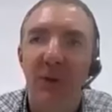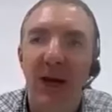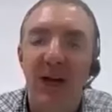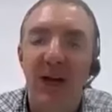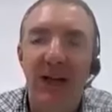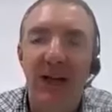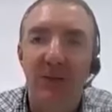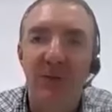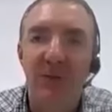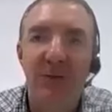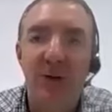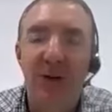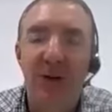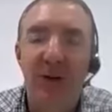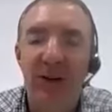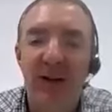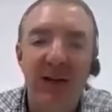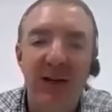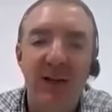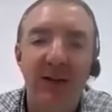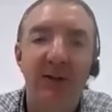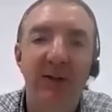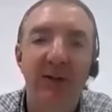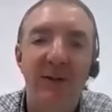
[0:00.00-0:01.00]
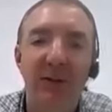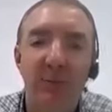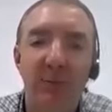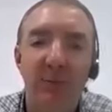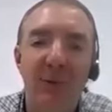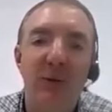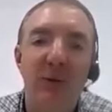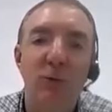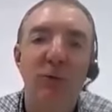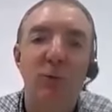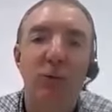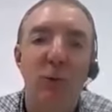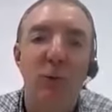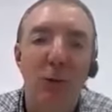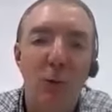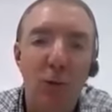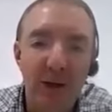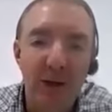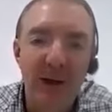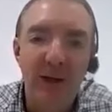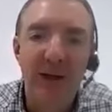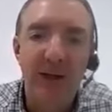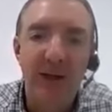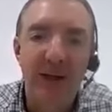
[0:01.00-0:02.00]
And it's very easy to be
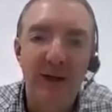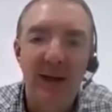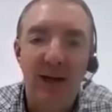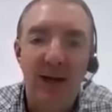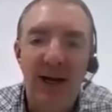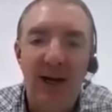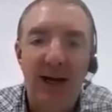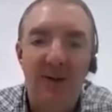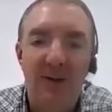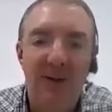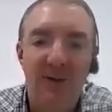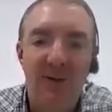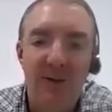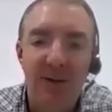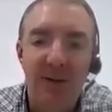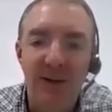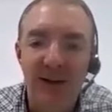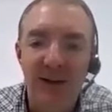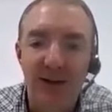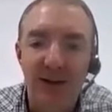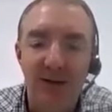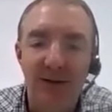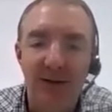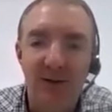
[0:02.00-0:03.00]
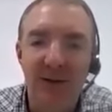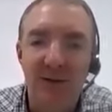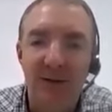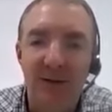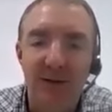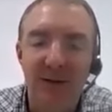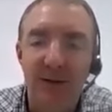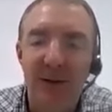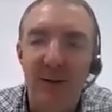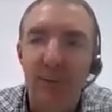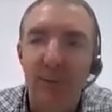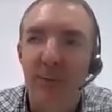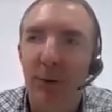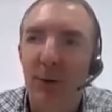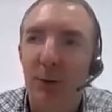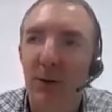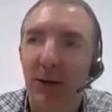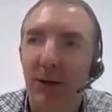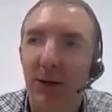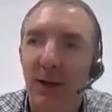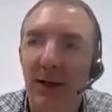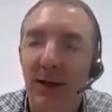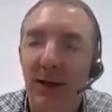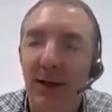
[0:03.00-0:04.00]
drawn in as the
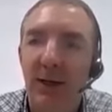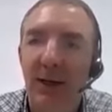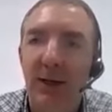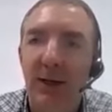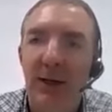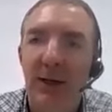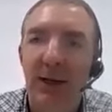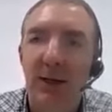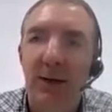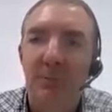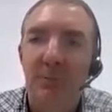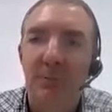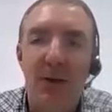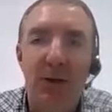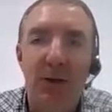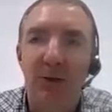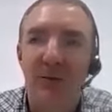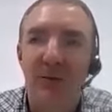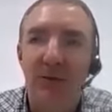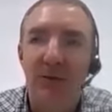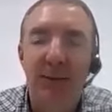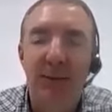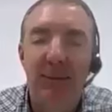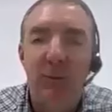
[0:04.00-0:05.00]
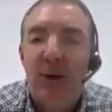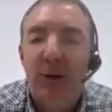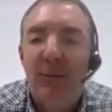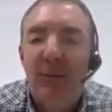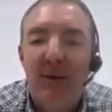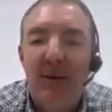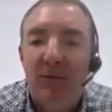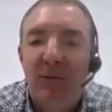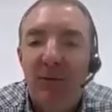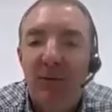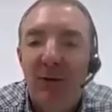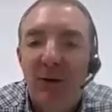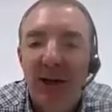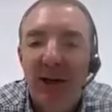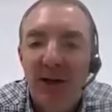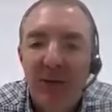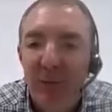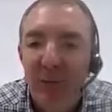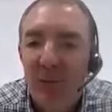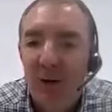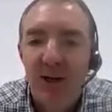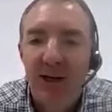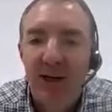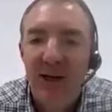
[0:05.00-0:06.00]
employer because they may be really
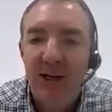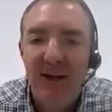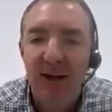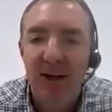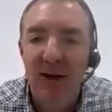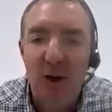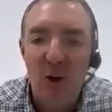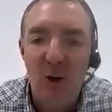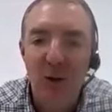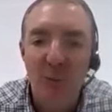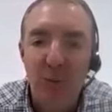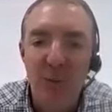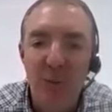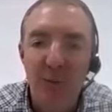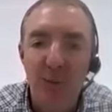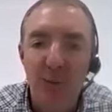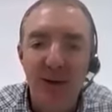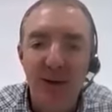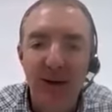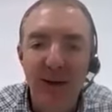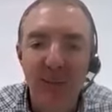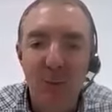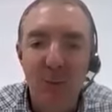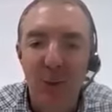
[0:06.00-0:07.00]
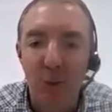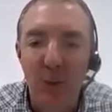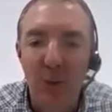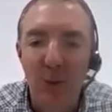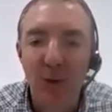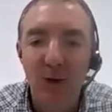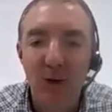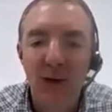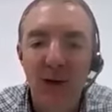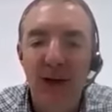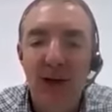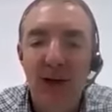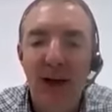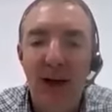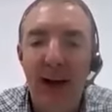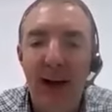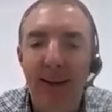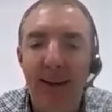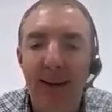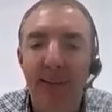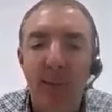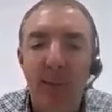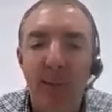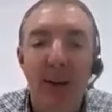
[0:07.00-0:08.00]
friendly, open people.
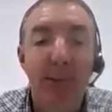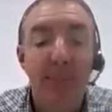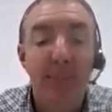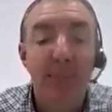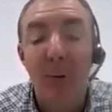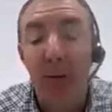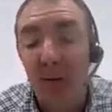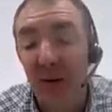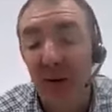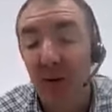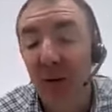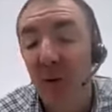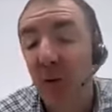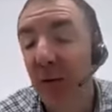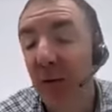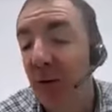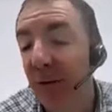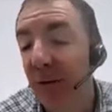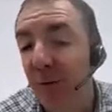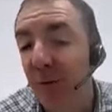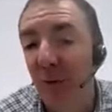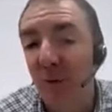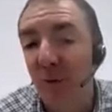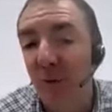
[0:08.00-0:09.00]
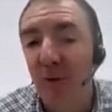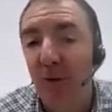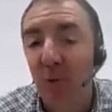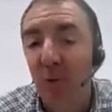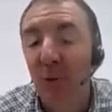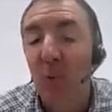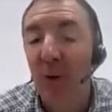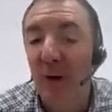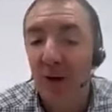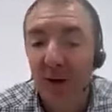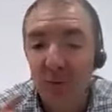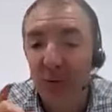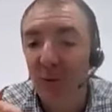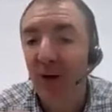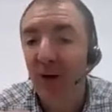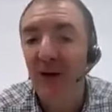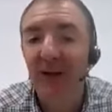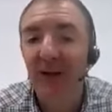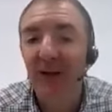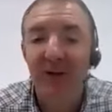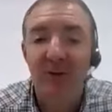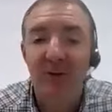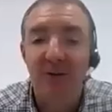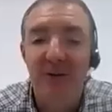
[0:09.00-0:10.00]
Yeah. But they're doing it for one
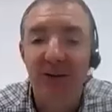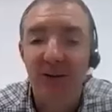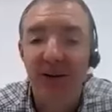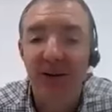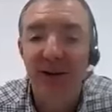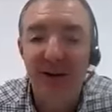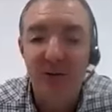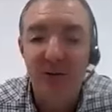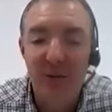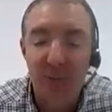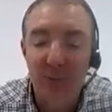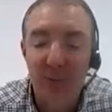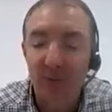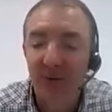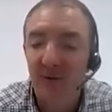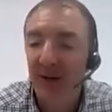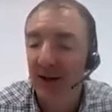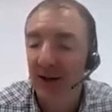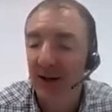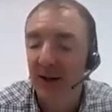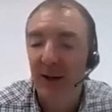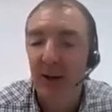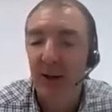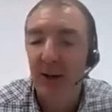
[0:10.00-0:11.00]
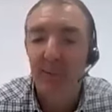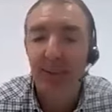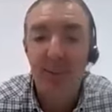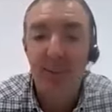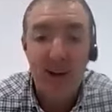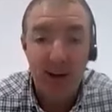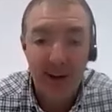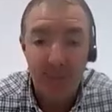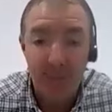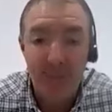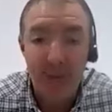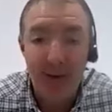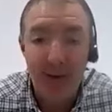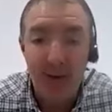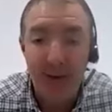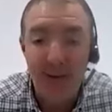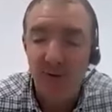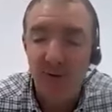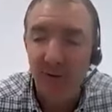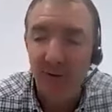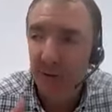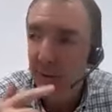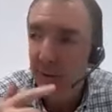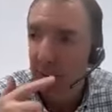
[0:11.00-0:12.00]
reason, and that's to protect their bank
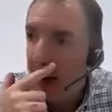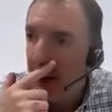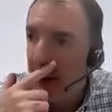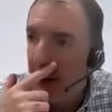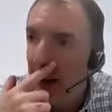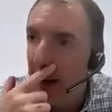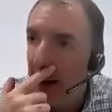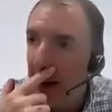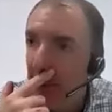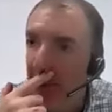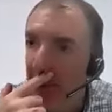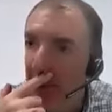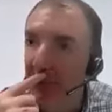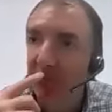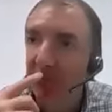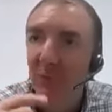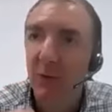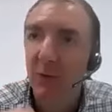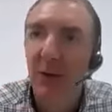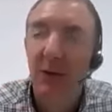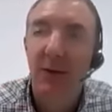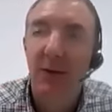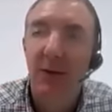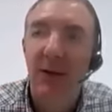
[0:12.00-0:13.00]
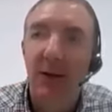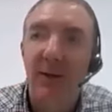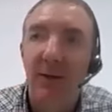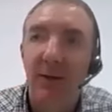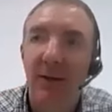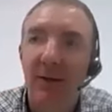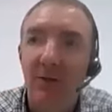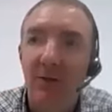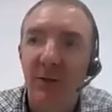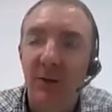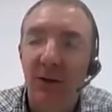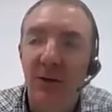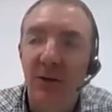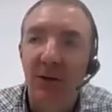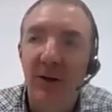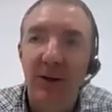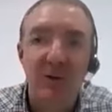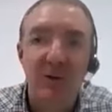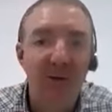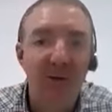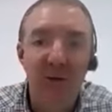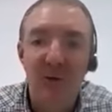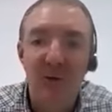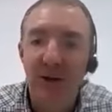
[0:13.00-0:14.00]
balance. So
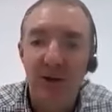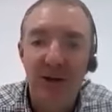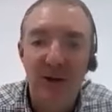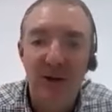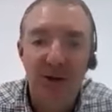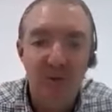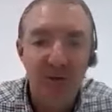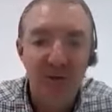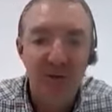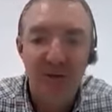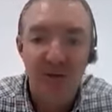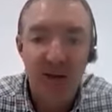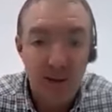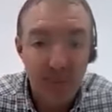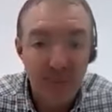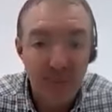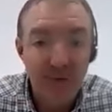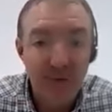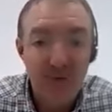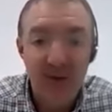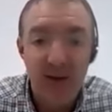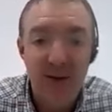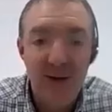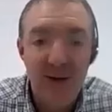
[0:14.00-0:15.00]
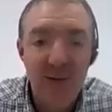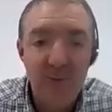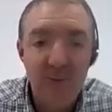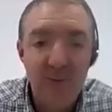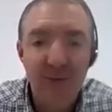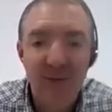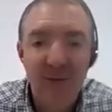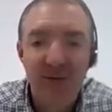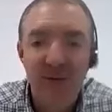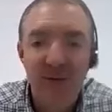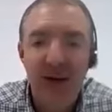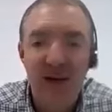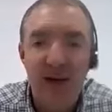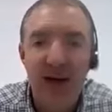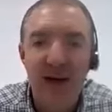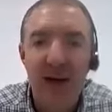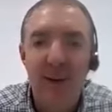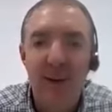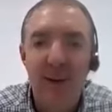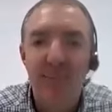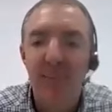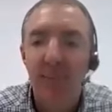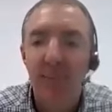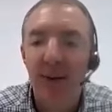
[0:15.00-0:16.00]
they're just looking after themselves.
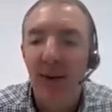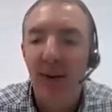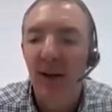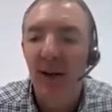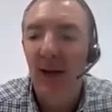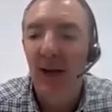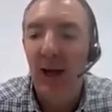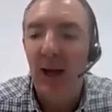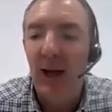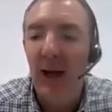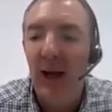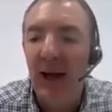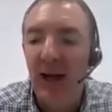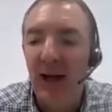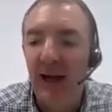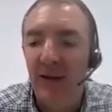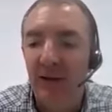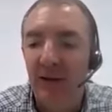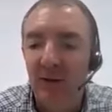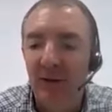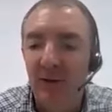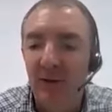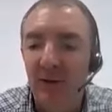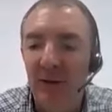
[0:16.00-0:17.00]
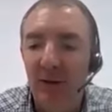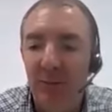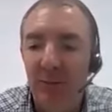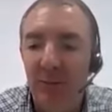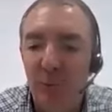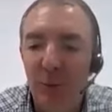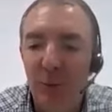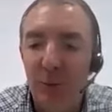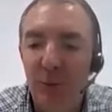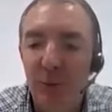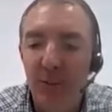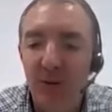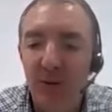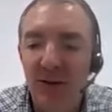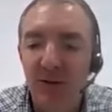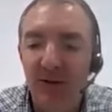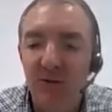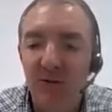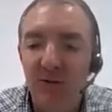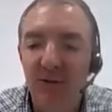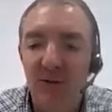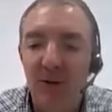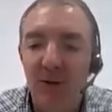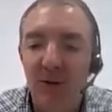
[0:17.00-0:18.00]
And the problem
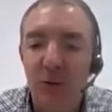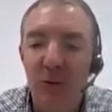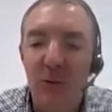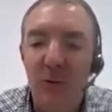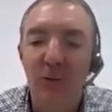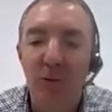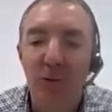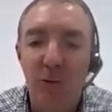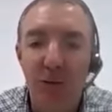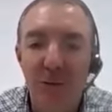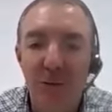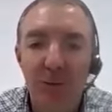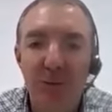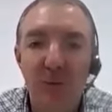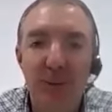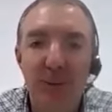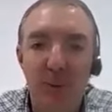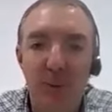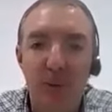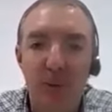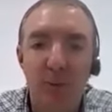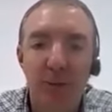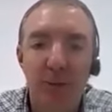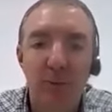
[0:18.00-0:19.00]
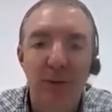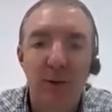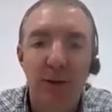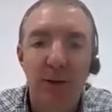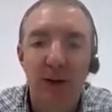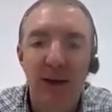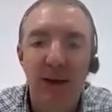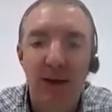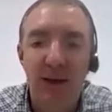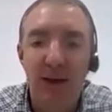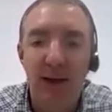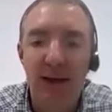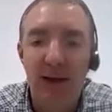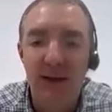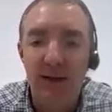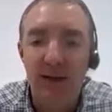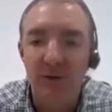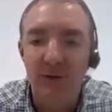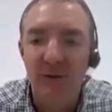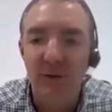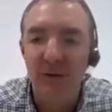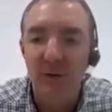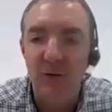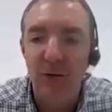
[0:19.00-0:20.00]
is you're vulnerable
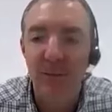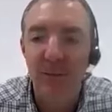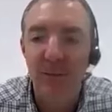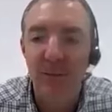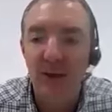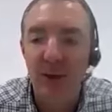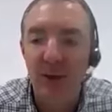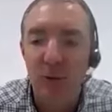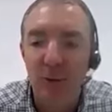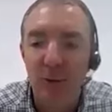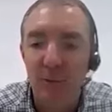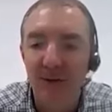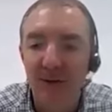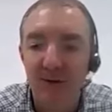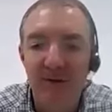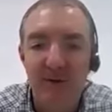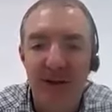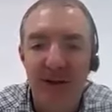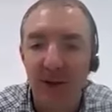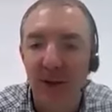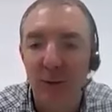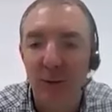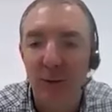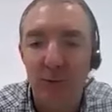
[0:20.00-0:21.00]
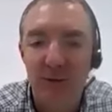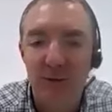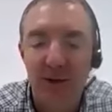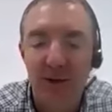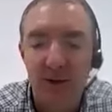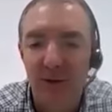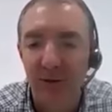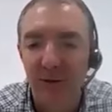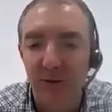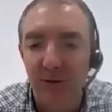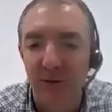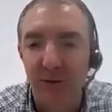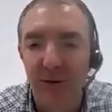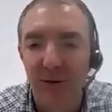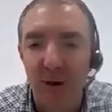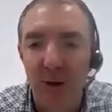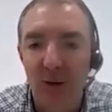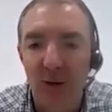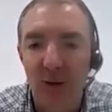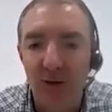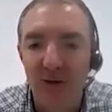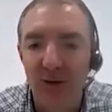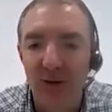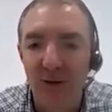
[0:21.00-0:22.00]
and you may not be skilled in answering the
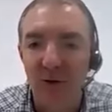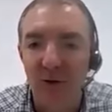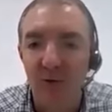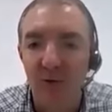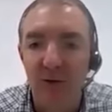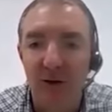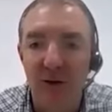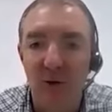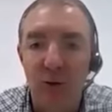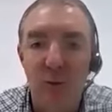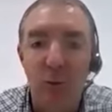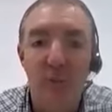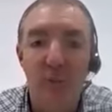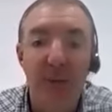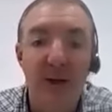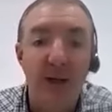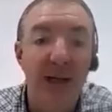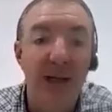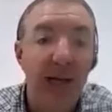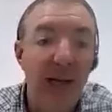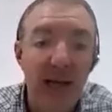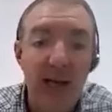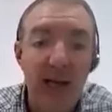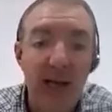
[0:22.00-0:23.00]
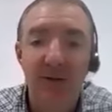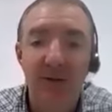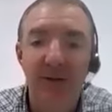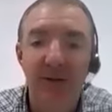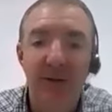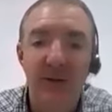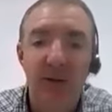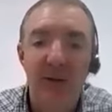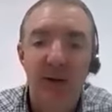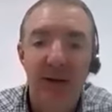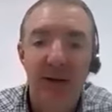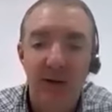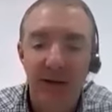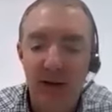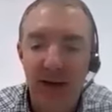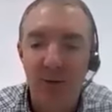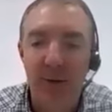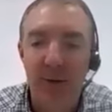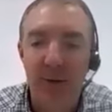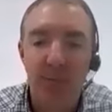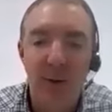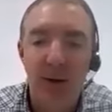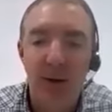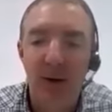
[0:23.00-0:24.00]
questions, and you're being led
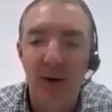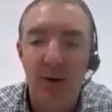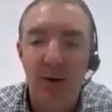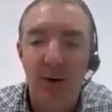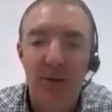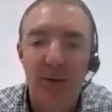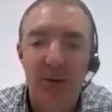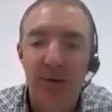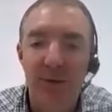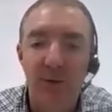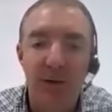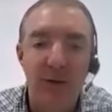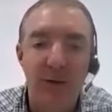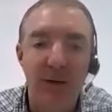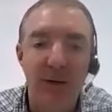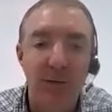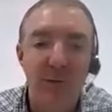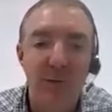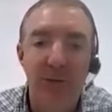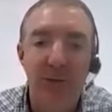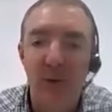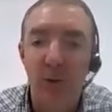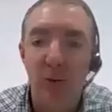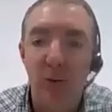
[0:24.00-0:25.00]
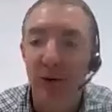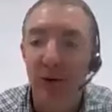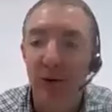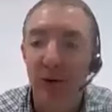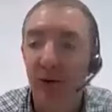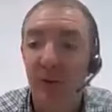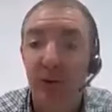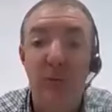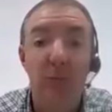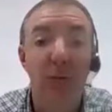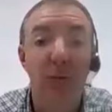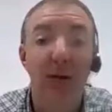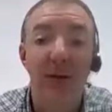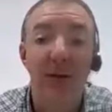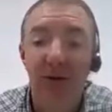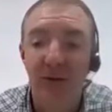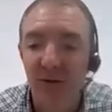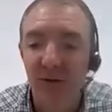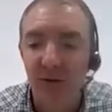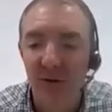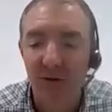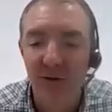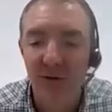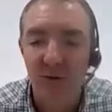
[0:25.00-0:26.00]
down a path that you feel is the right
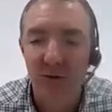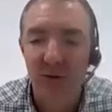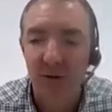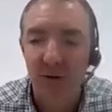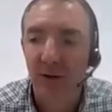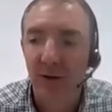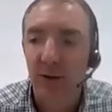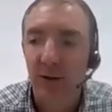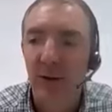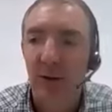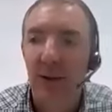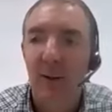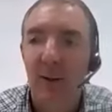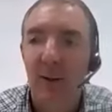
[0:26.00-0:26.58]
decision,